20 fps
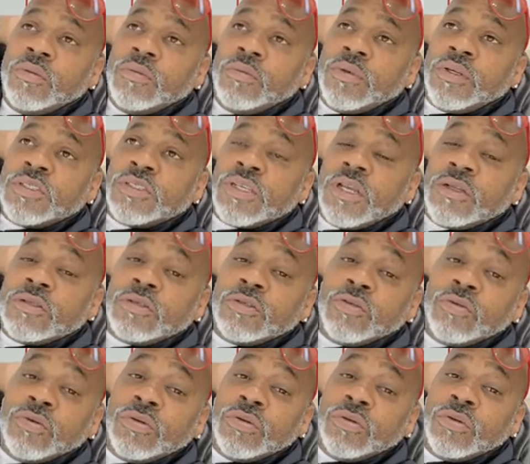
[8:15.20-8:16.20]
Big shout to
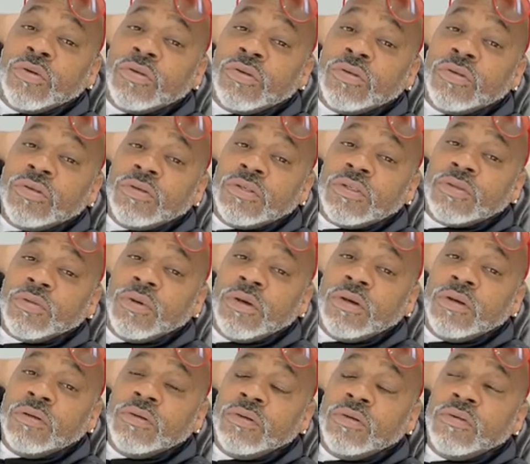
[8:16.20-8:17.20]
Do It All as
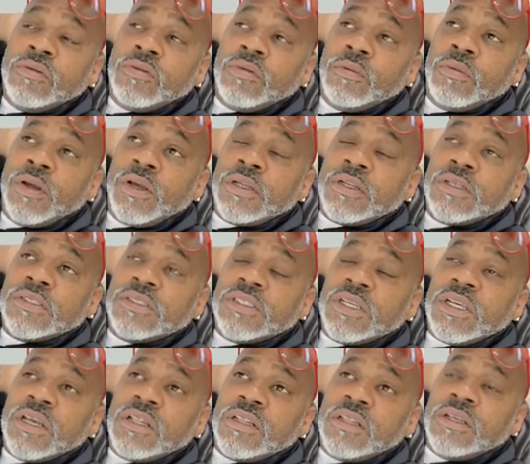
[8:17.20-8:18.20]
well for bringing us
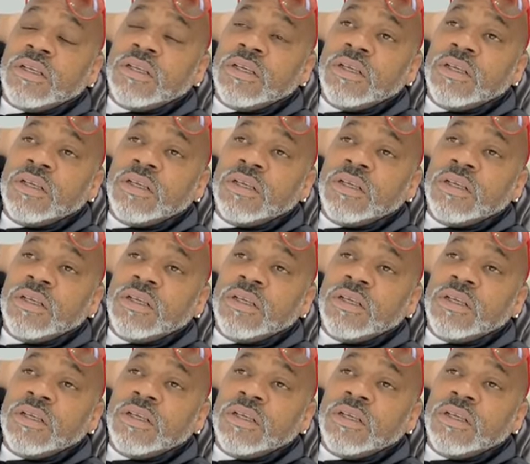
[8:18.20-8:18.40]
together.